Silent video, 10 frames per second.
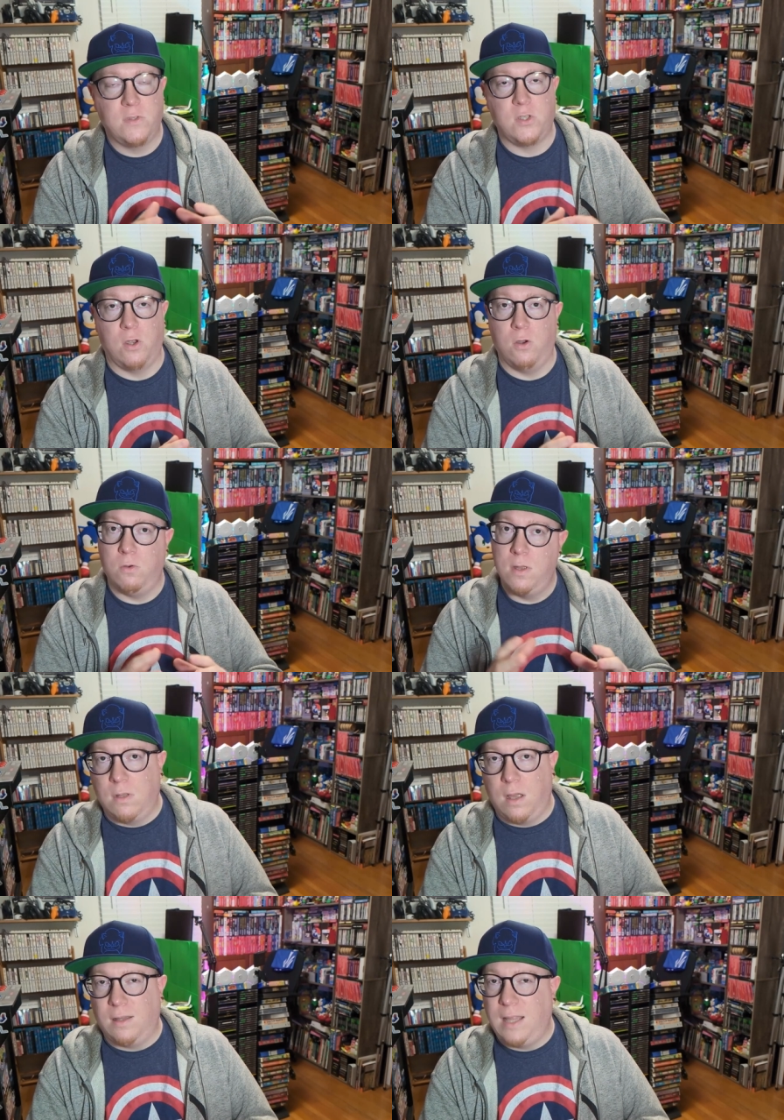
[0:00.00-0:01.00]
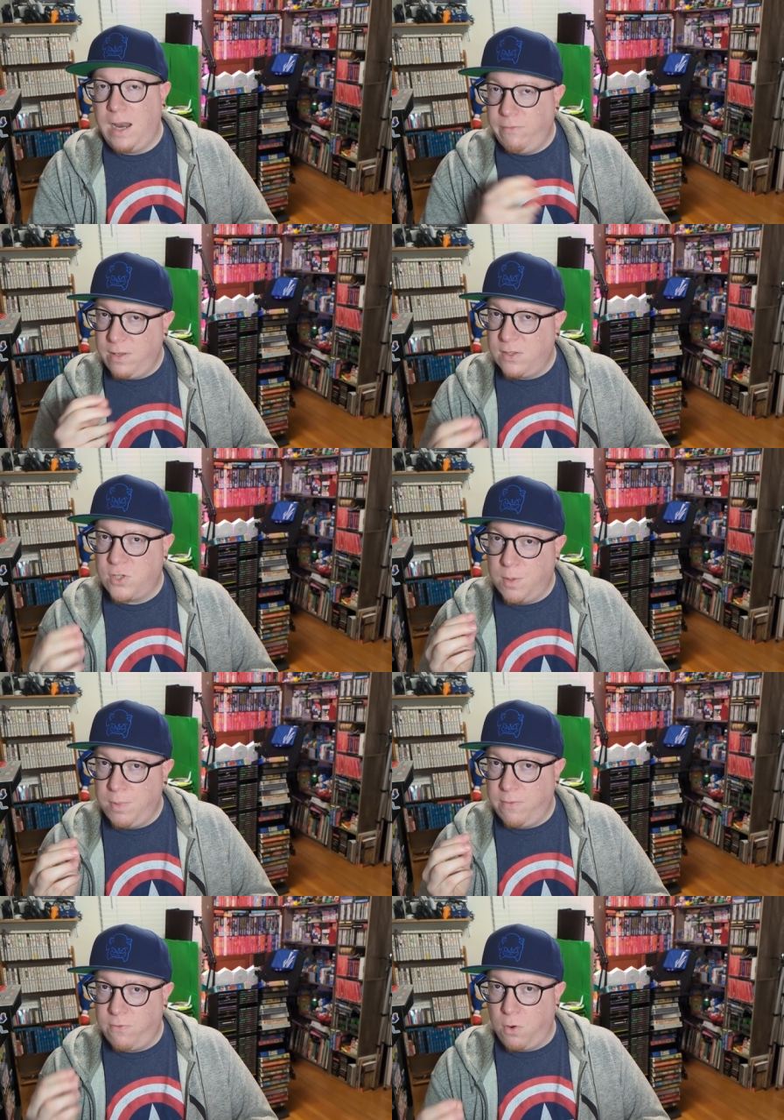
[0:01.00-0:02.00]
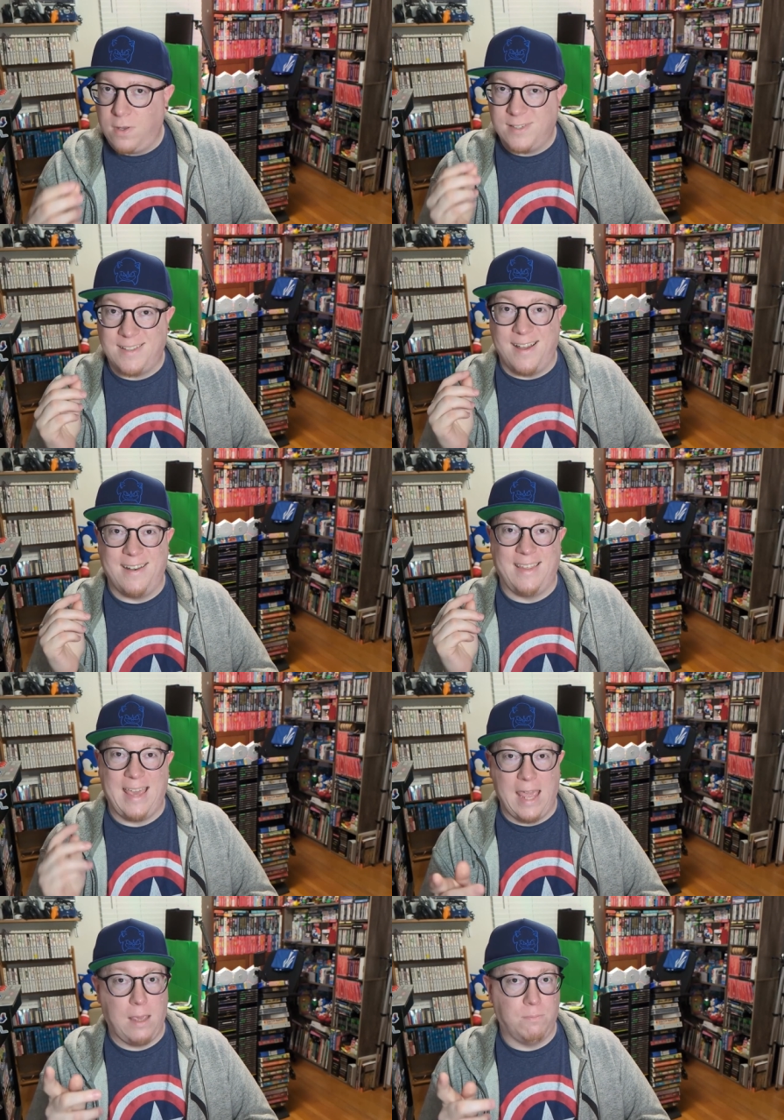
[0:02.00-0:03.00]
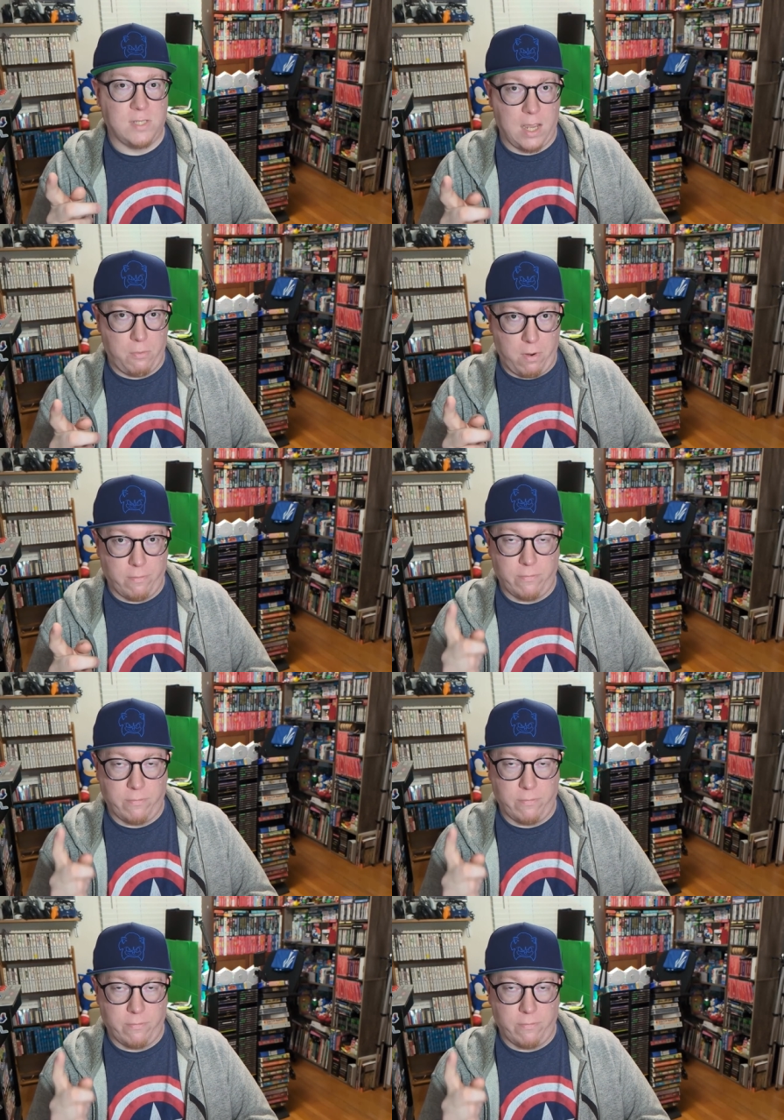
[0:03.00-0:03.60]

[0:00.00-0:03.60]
So a lot of it is going to be focused on games, however.